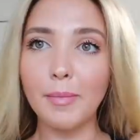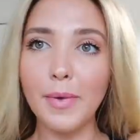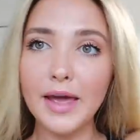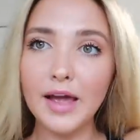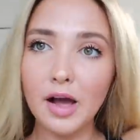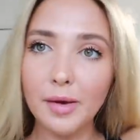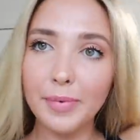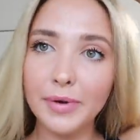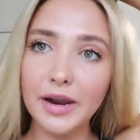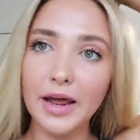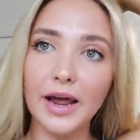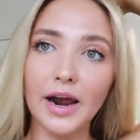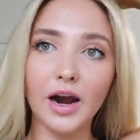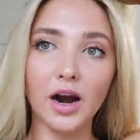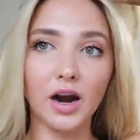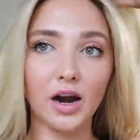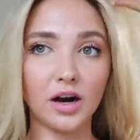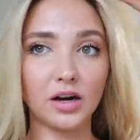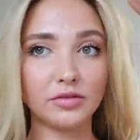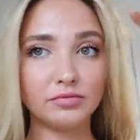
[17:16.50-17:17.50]
Makeup and
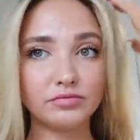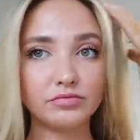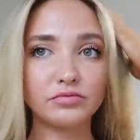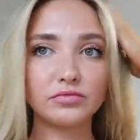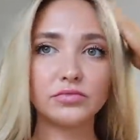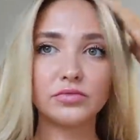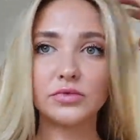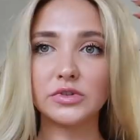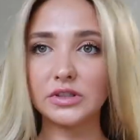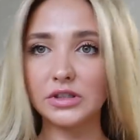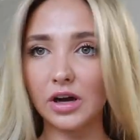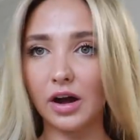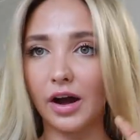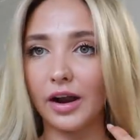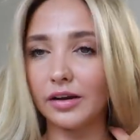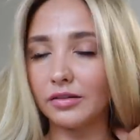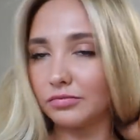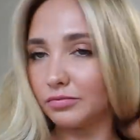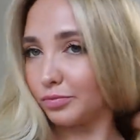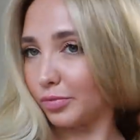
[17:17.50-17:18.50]
hair,
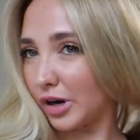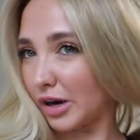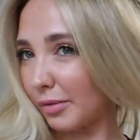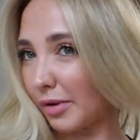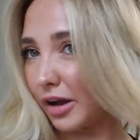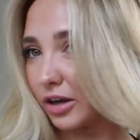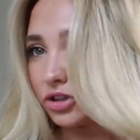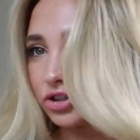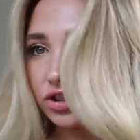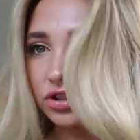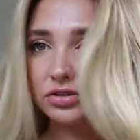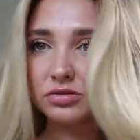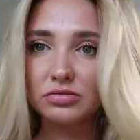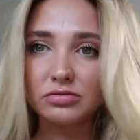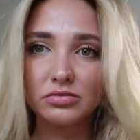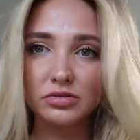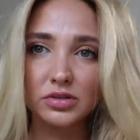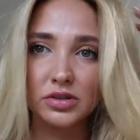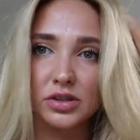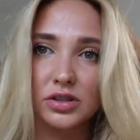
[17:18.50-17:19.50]
done, pretty much.
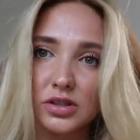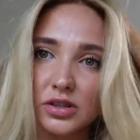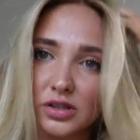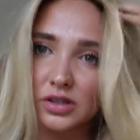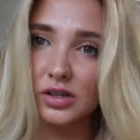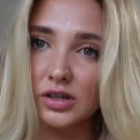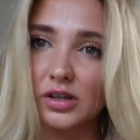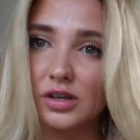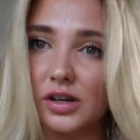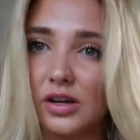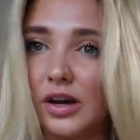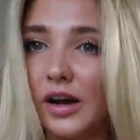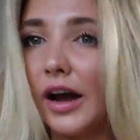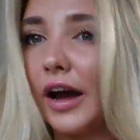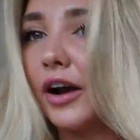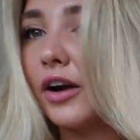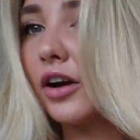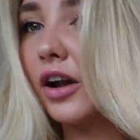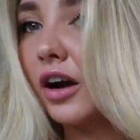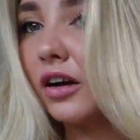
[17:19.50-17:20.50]

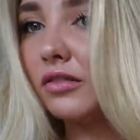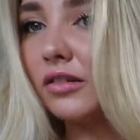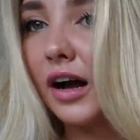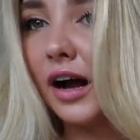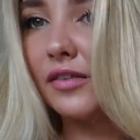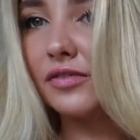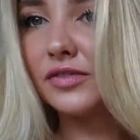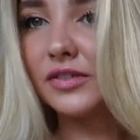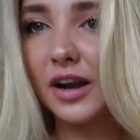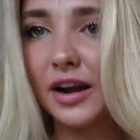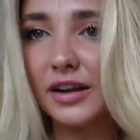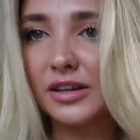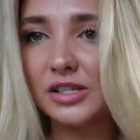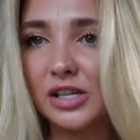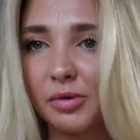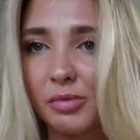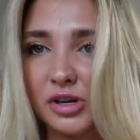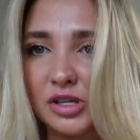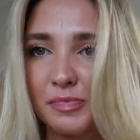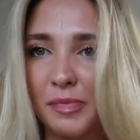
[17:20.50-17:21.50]
I don't know, I've done it
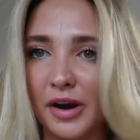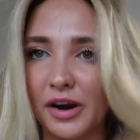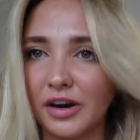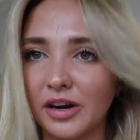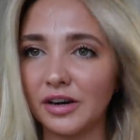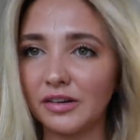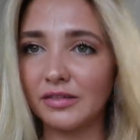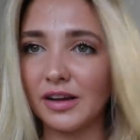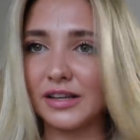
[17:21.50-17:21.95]
so much better.